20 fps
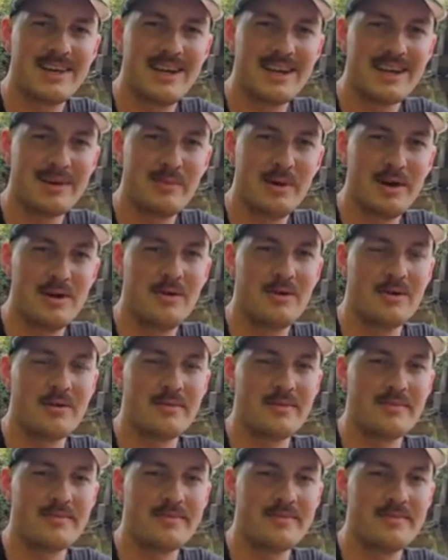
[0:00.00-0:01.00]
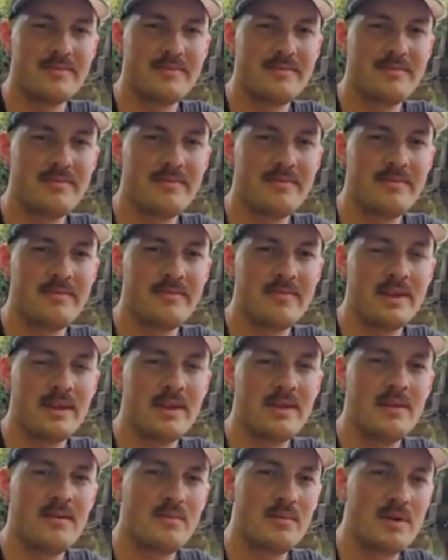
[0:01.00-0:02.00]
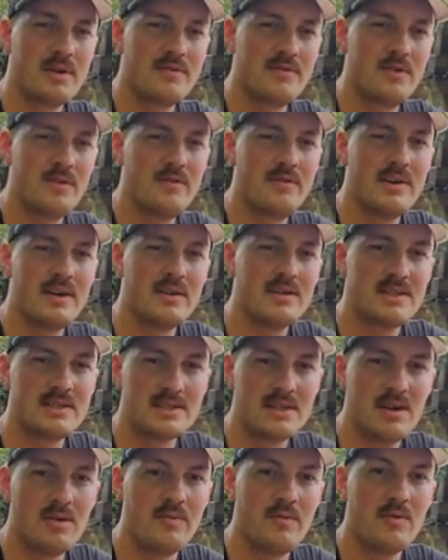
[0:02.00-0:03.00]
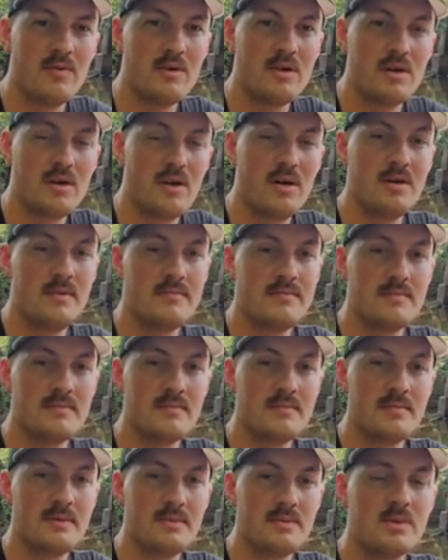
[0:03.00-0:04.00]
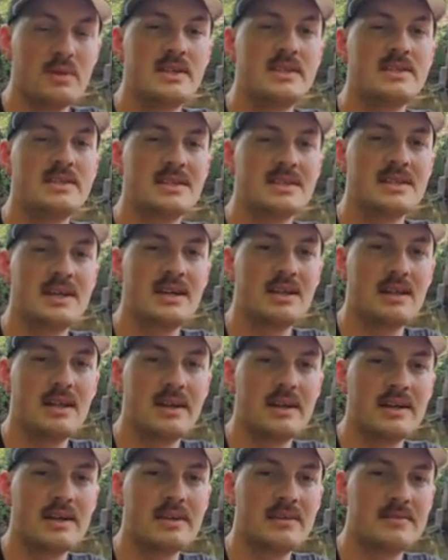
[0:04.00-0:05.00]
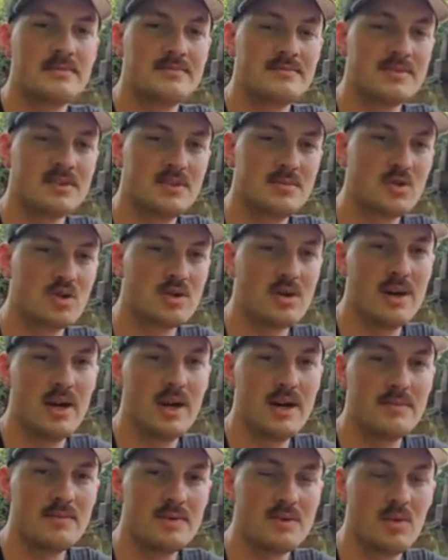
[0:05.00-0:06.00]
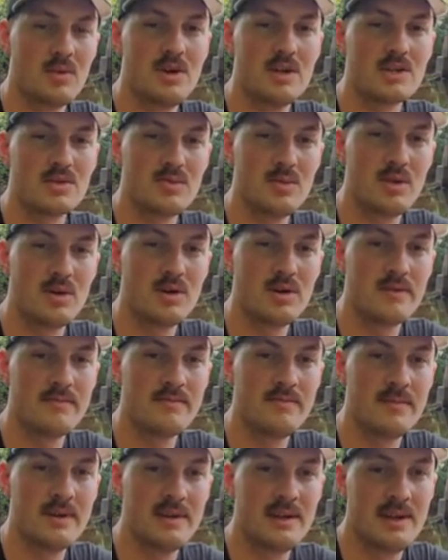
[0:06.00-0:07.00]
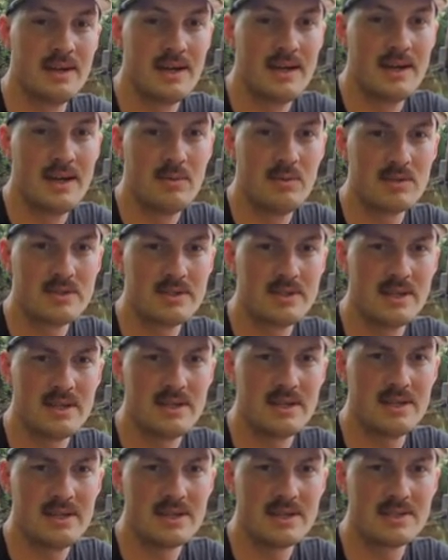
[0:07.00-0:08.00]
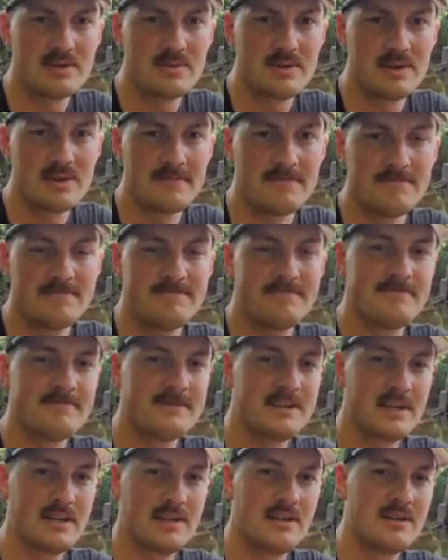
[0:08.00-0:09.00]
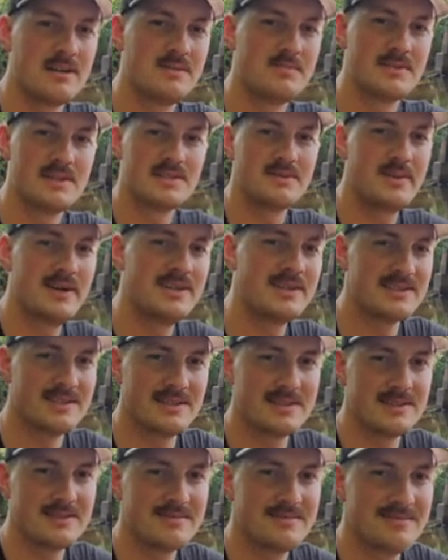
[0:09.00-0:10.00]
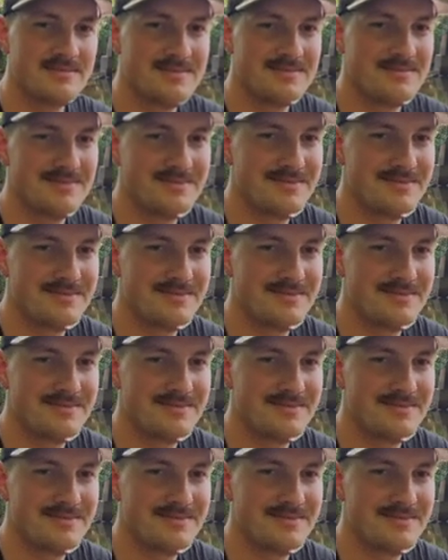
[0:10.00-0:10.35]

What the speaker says: a snack of my own. But if you found this helpful at all, please hit that like, subscribe to watch more, and we'll see you on the next one here at Empty Spaces.